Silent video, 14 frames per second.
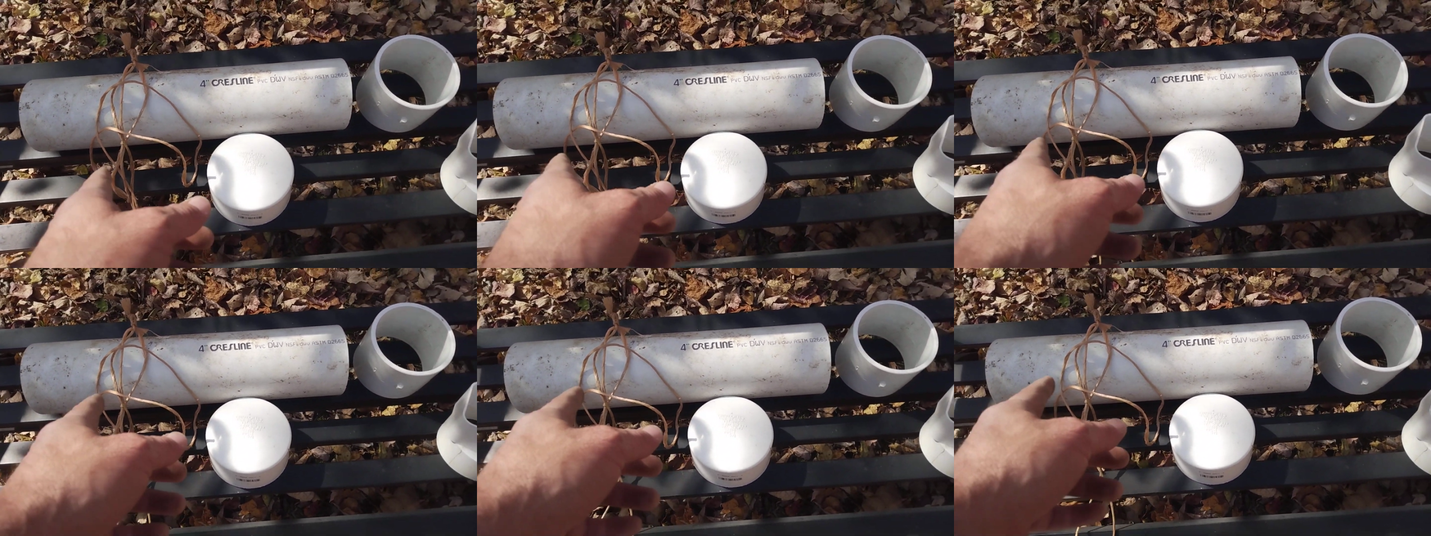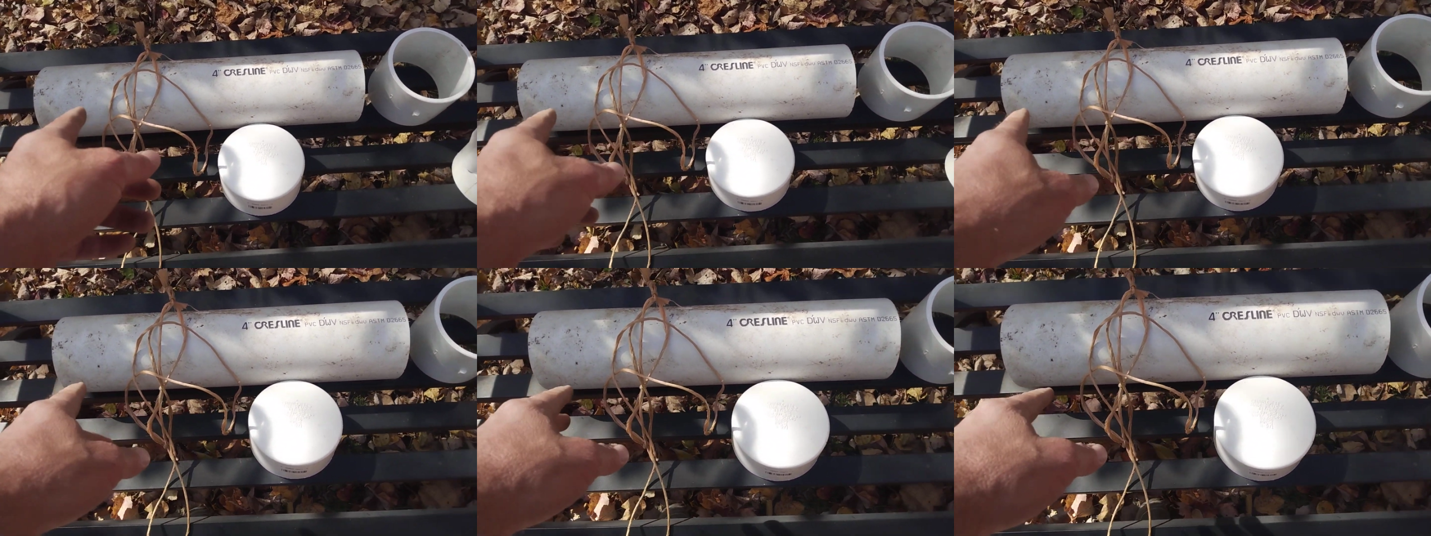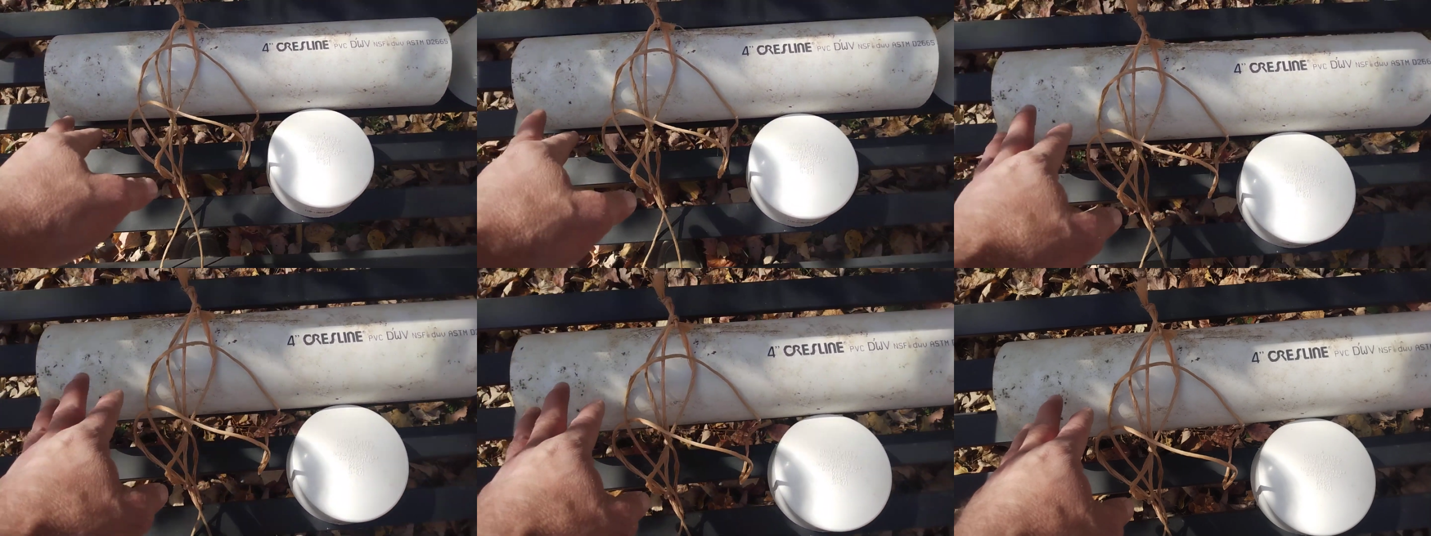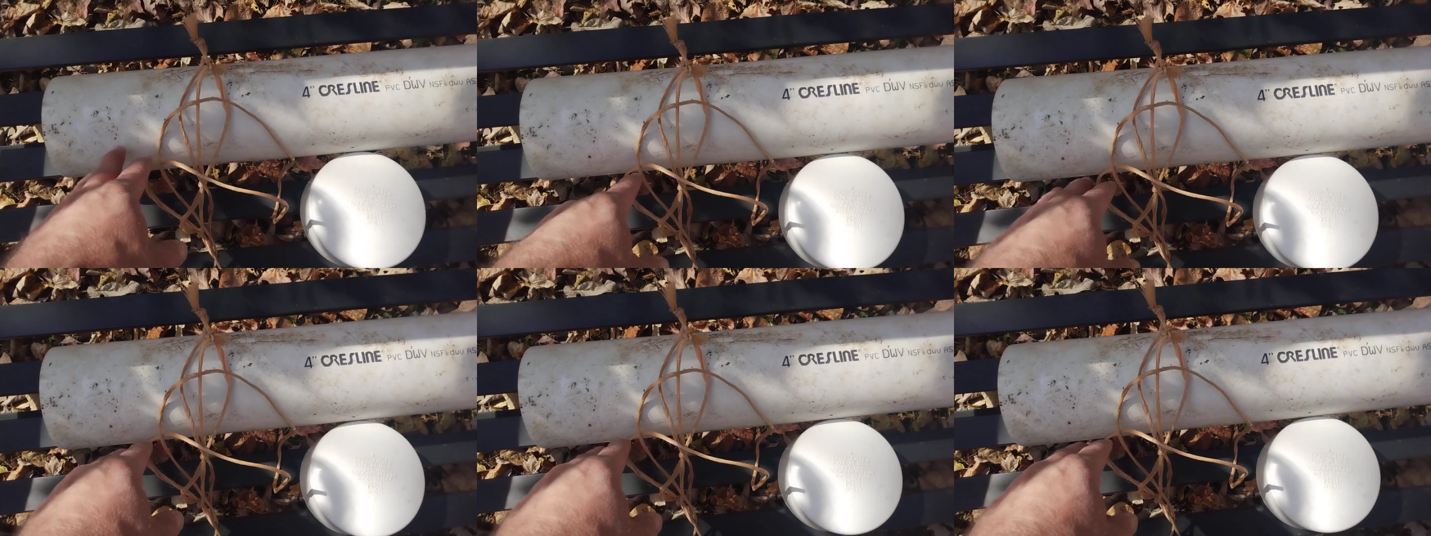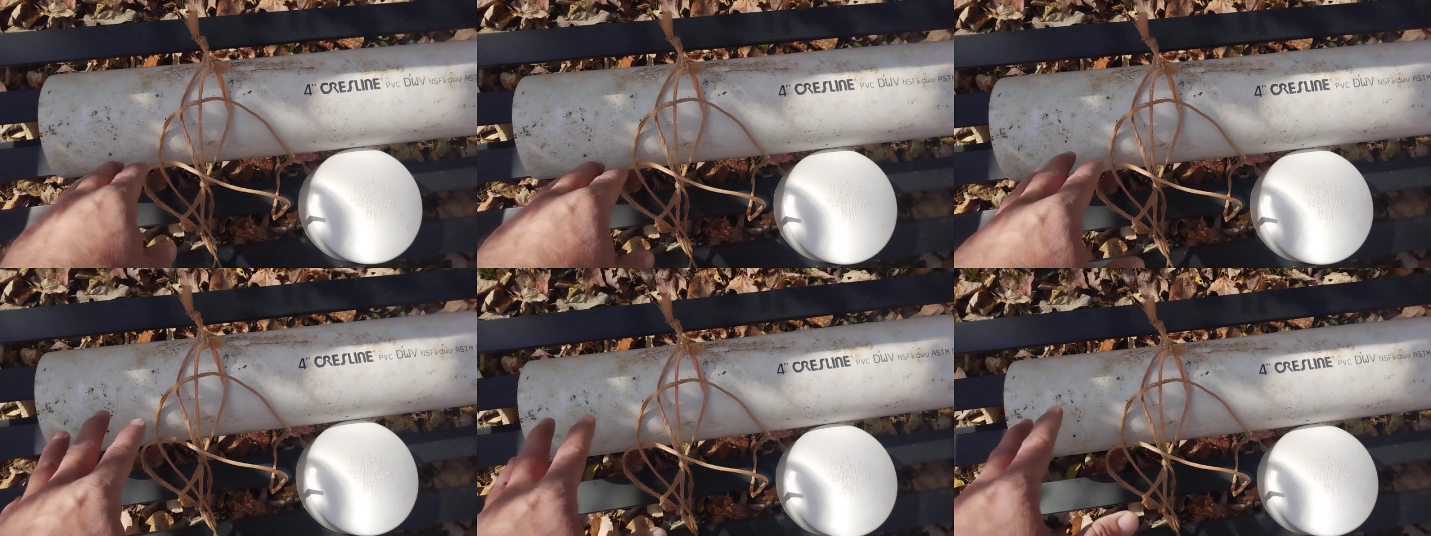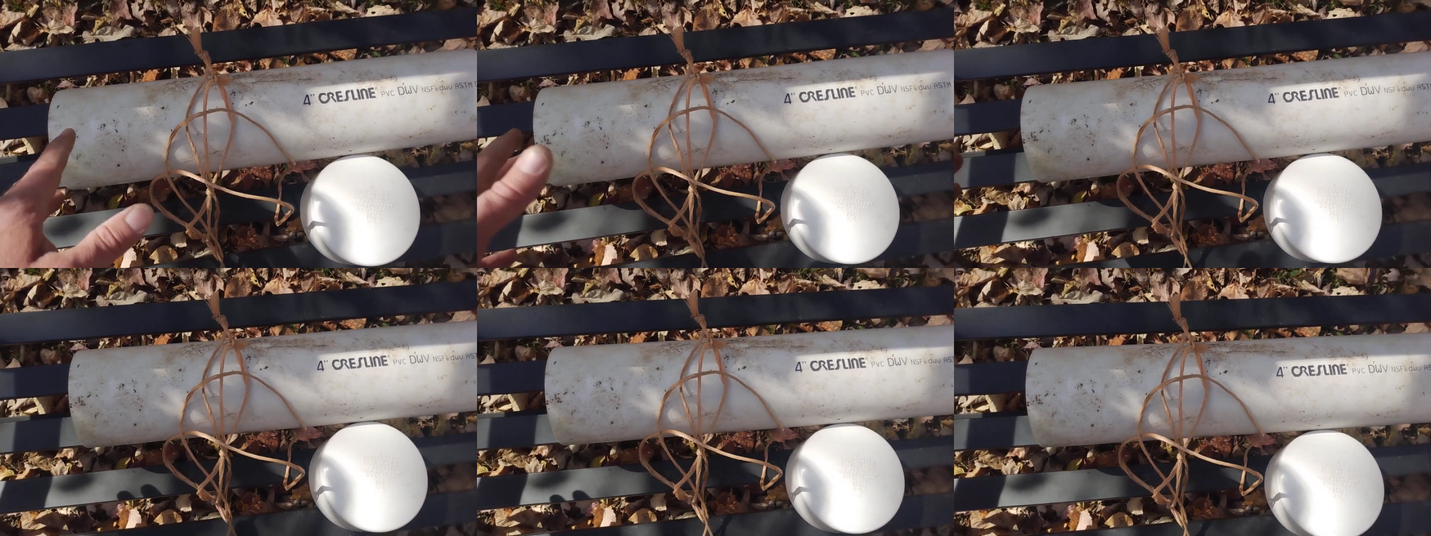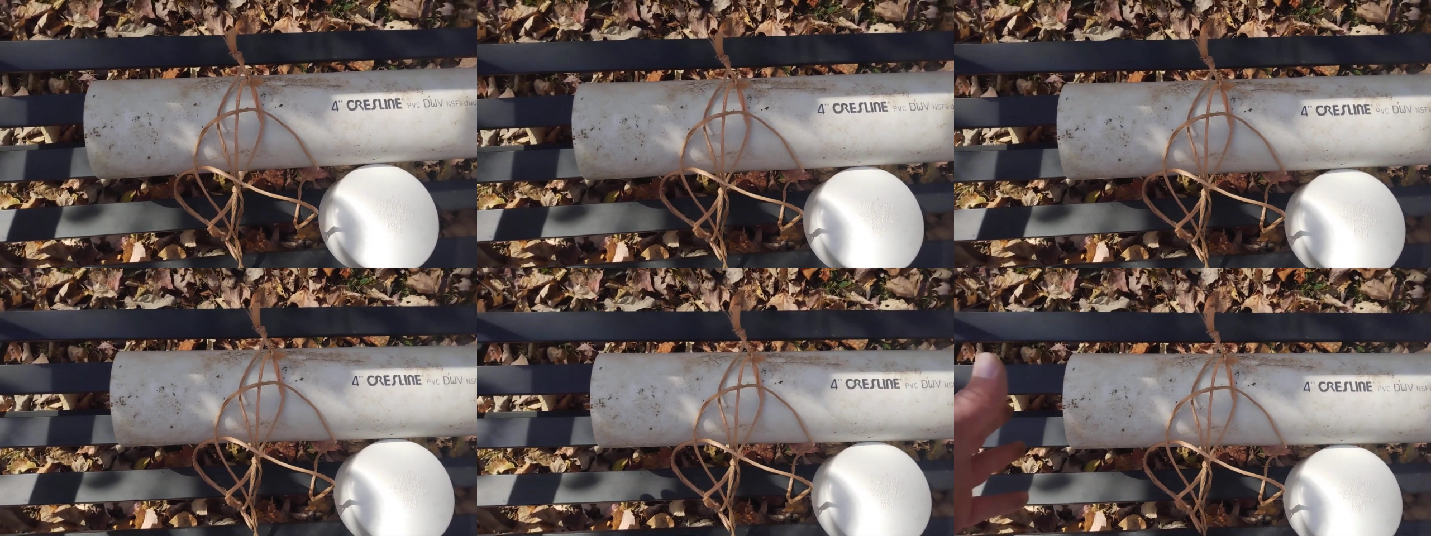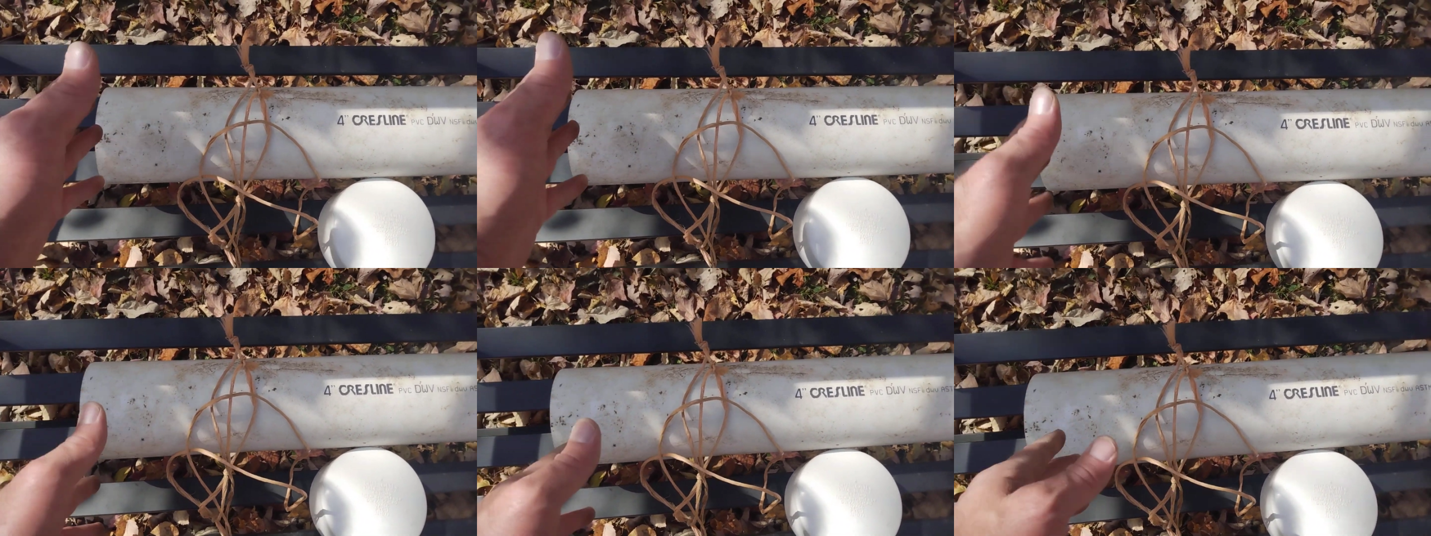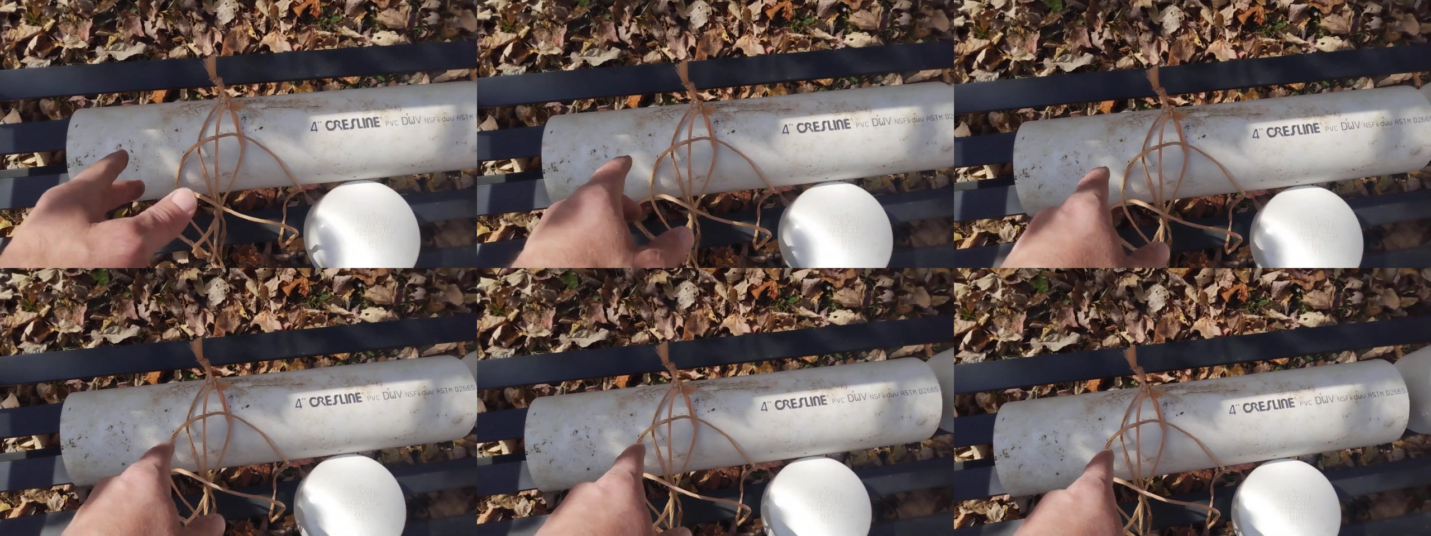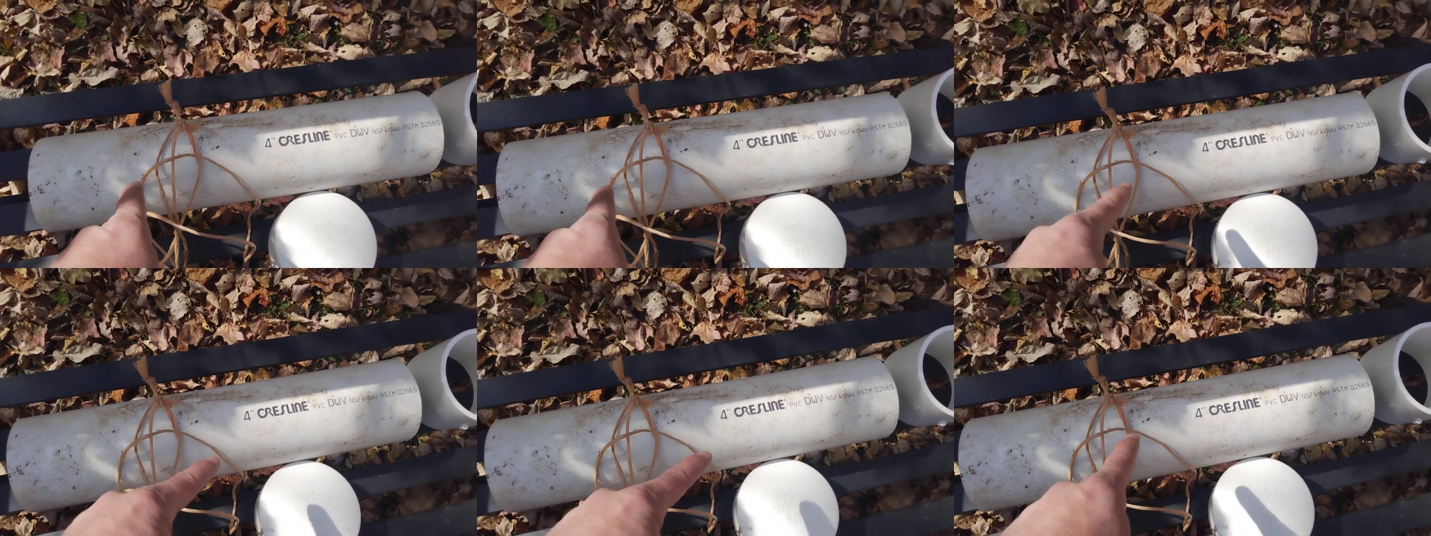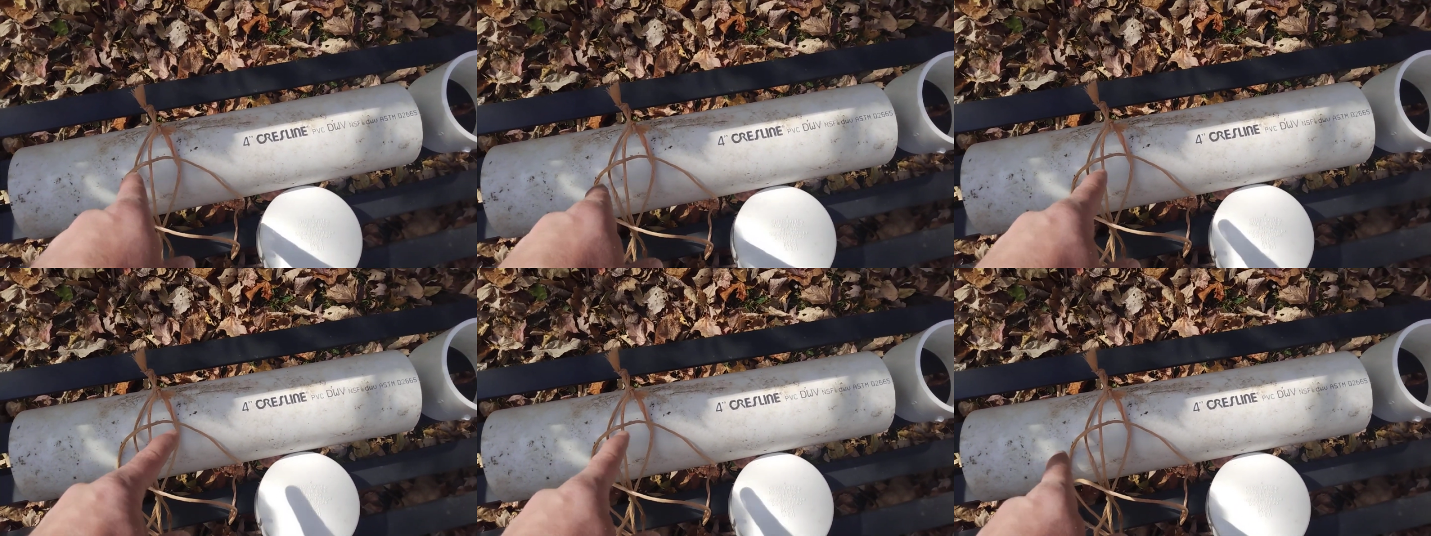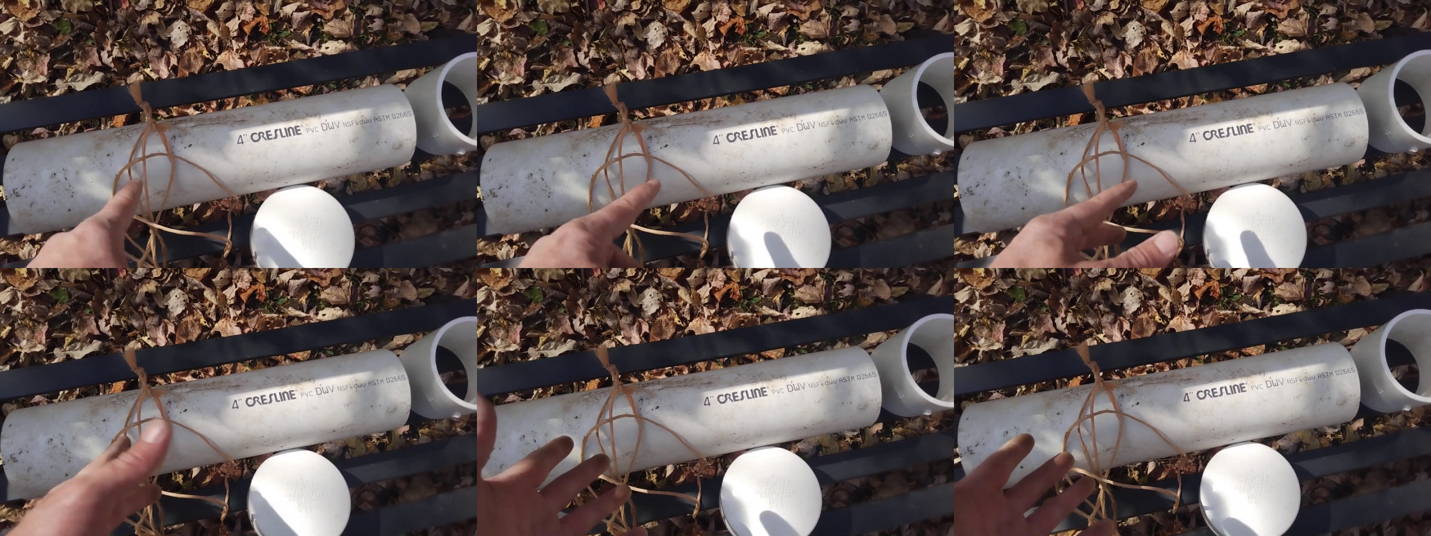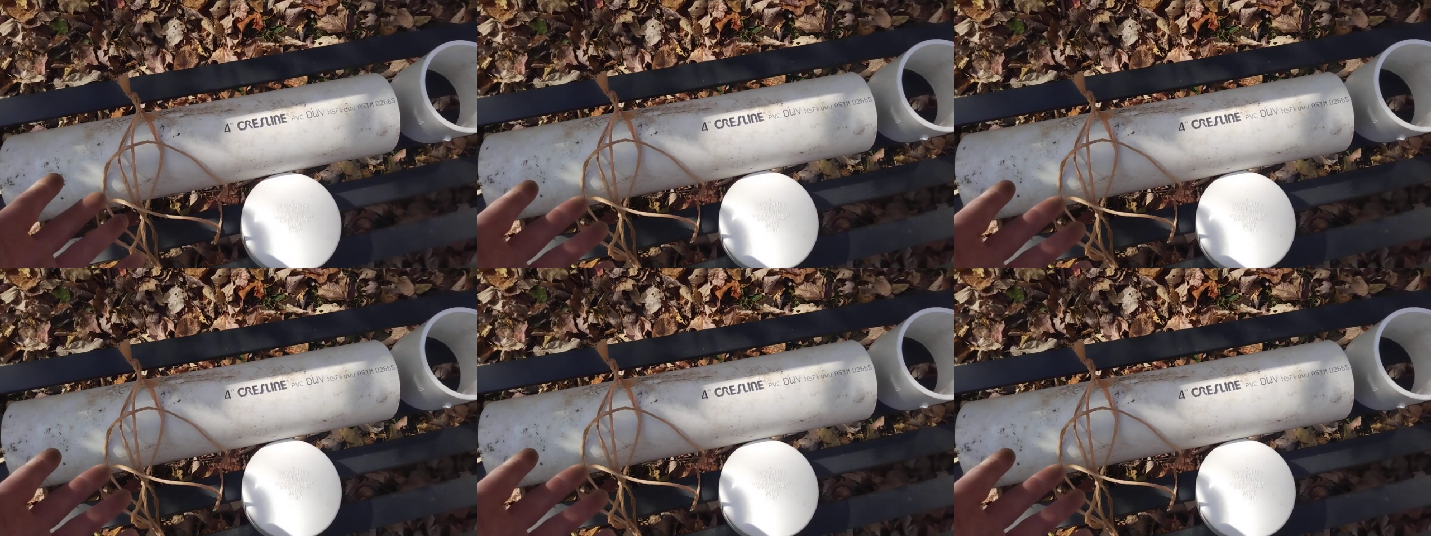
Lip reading: Nobody's mouth can be seen.